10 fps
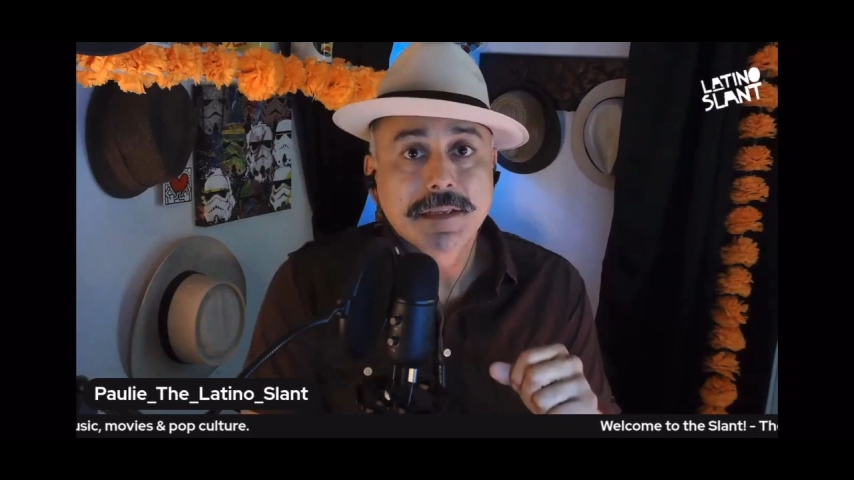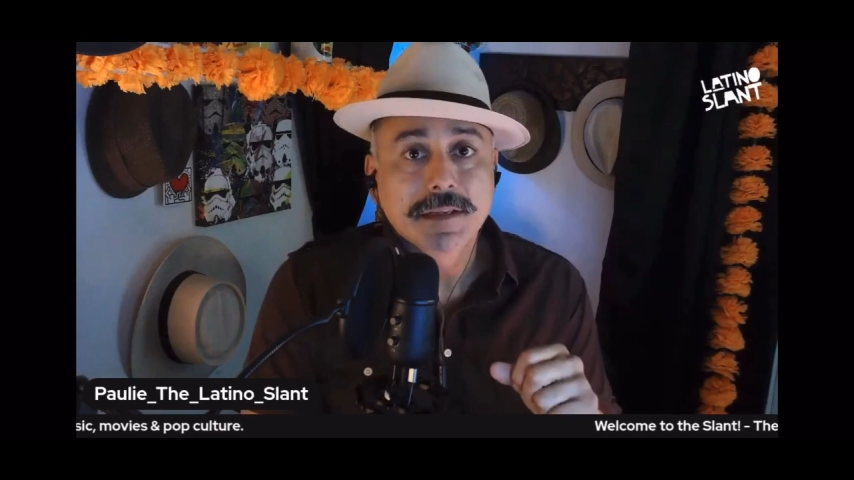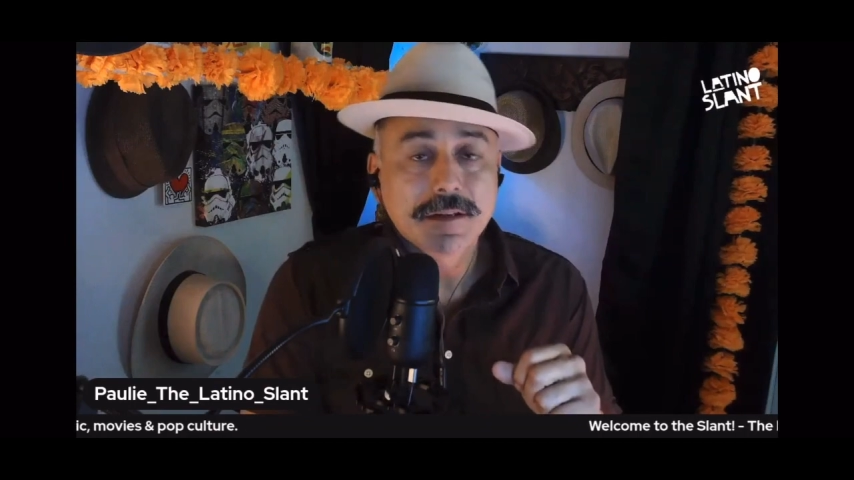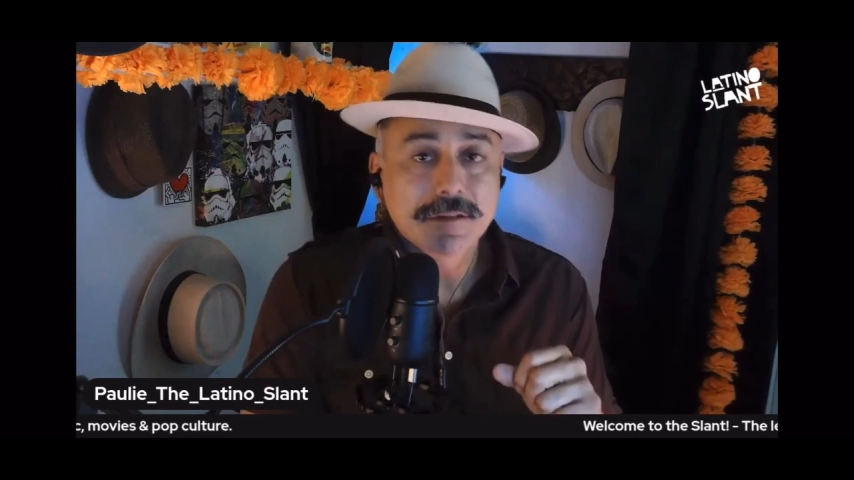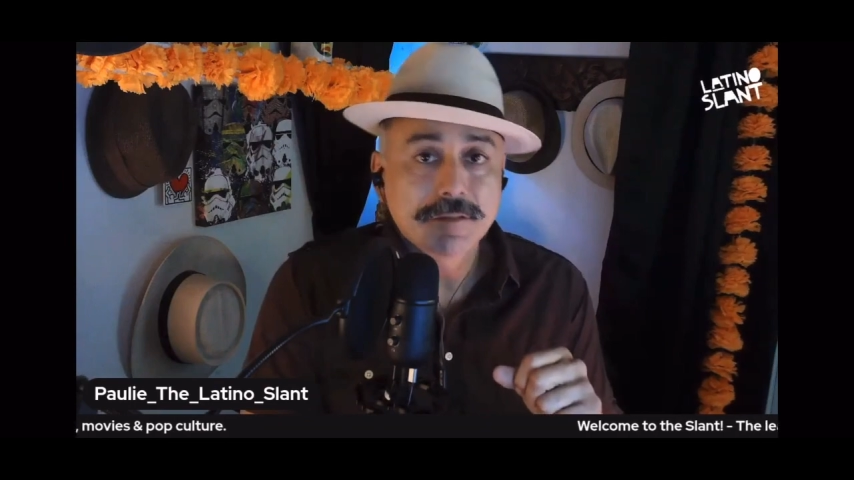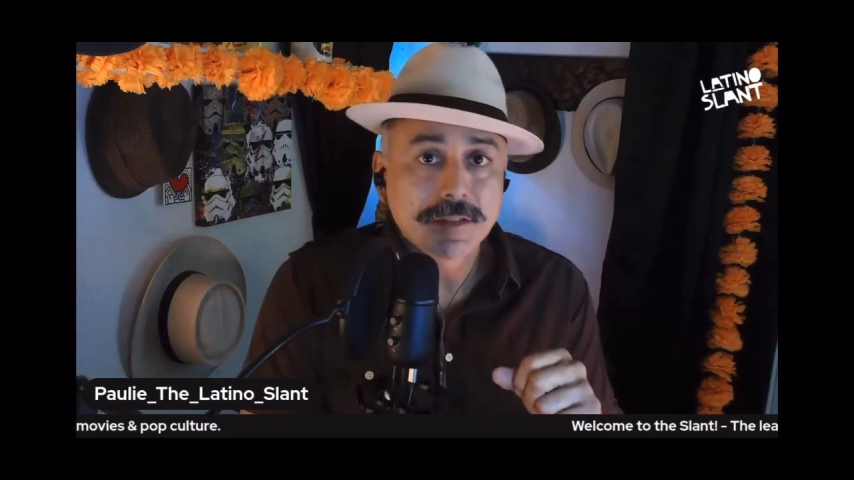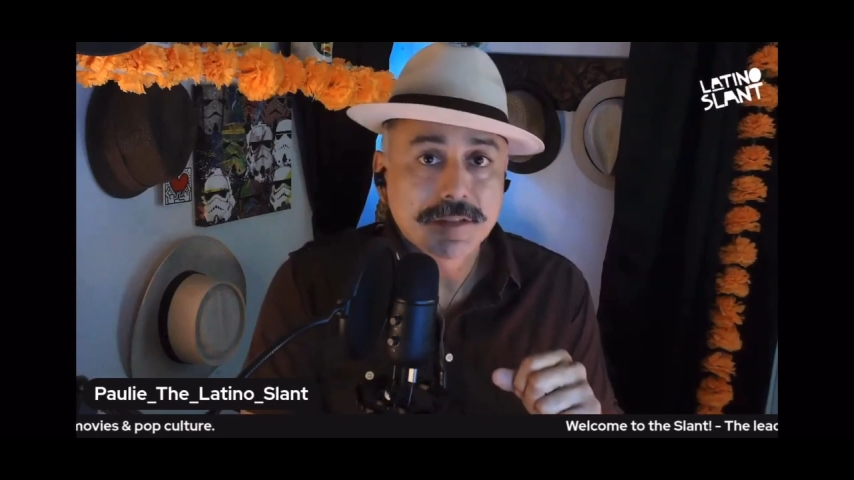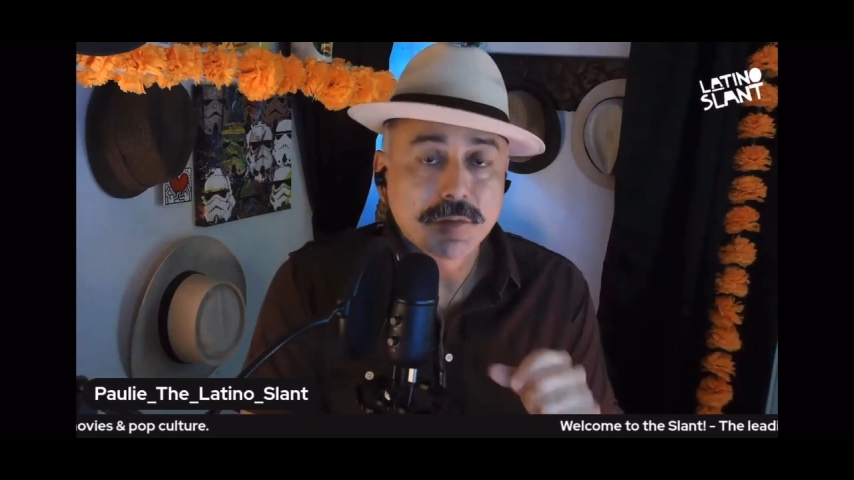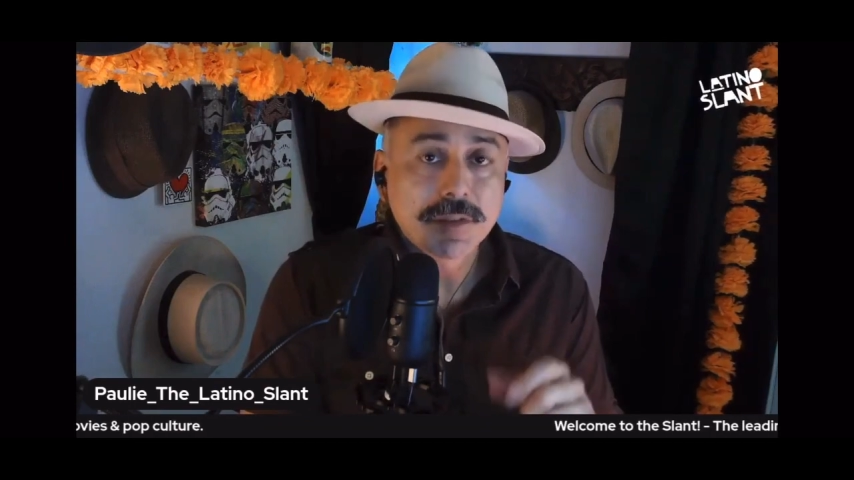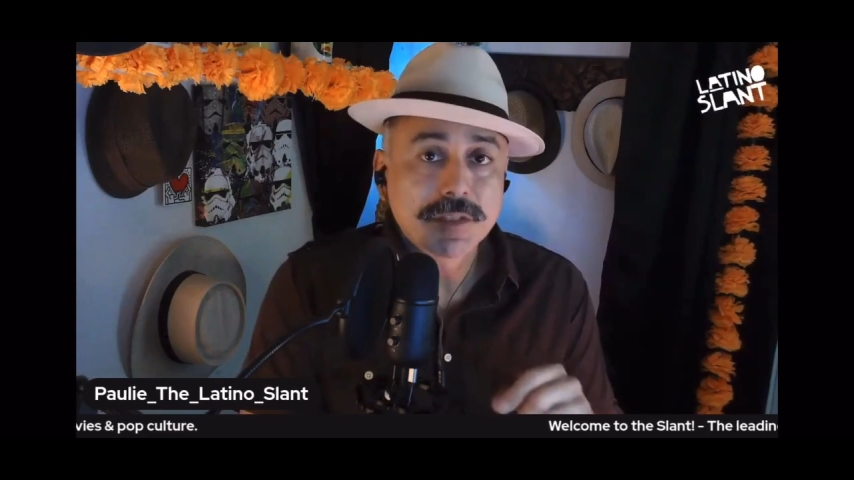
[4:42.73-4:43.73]
of
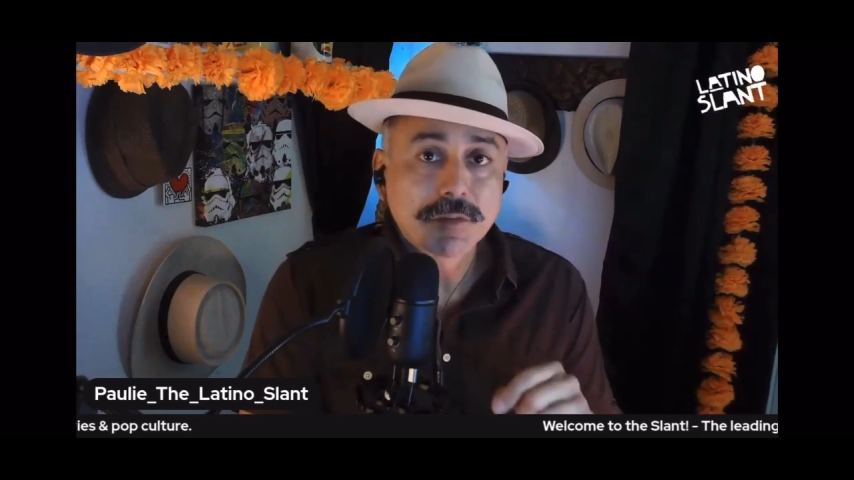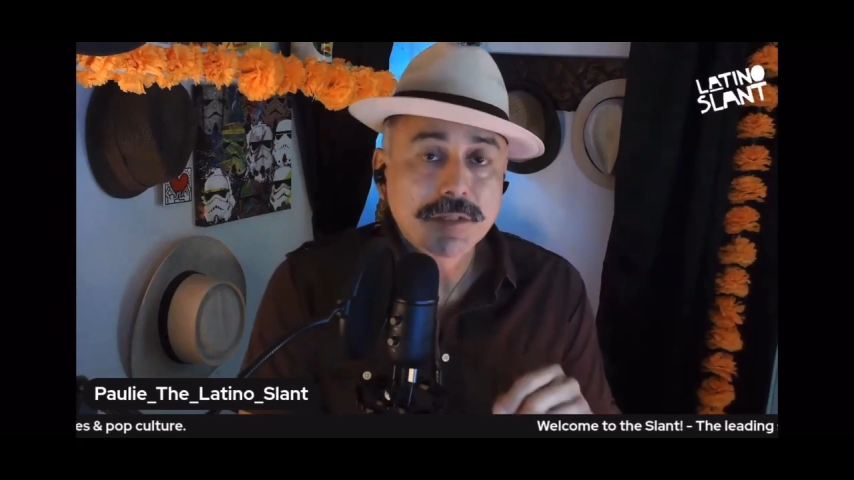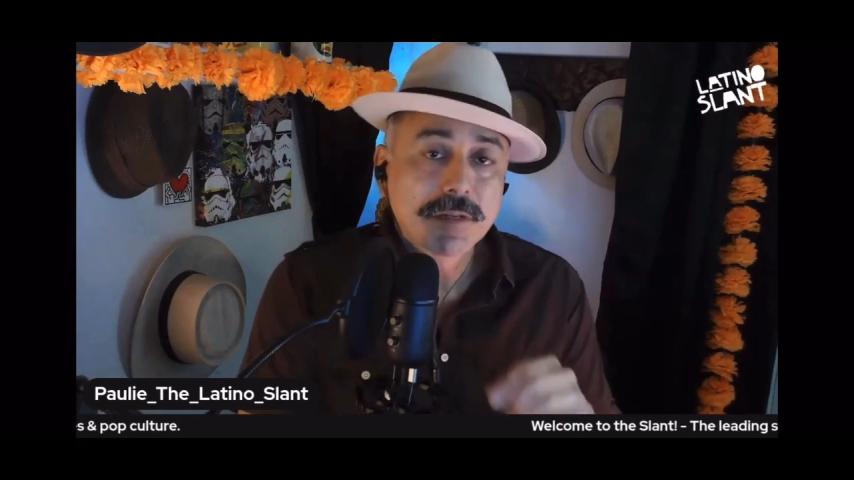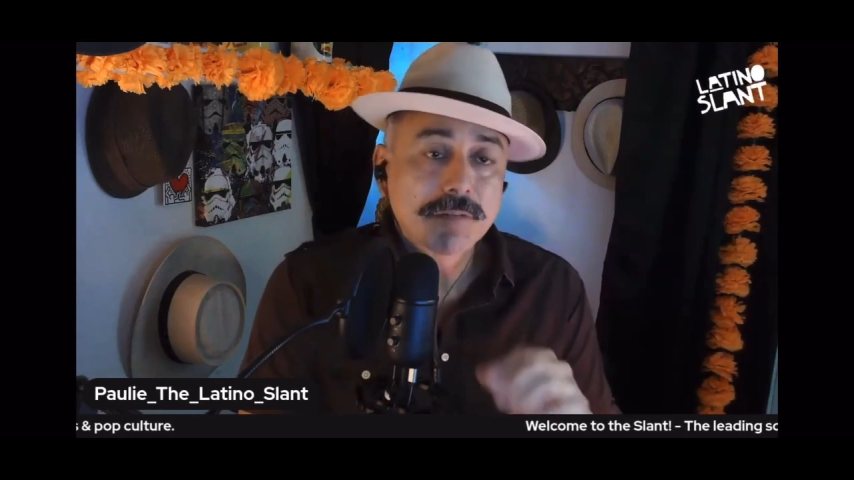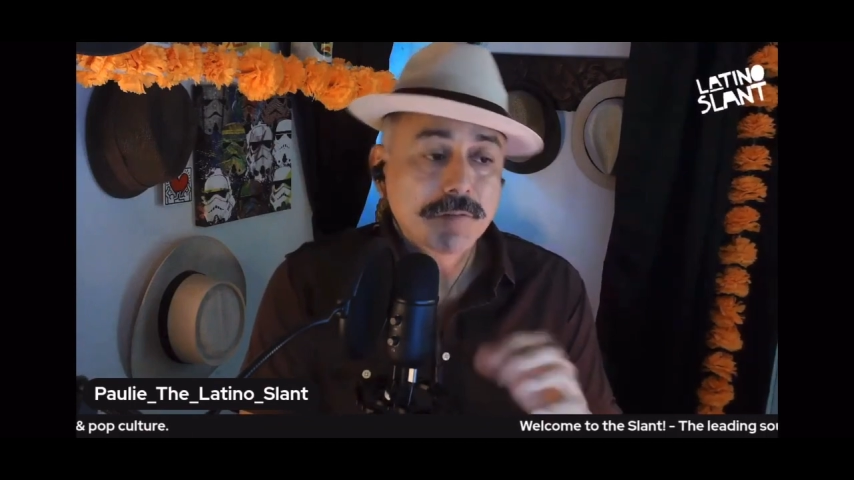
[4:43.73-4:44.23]
2021,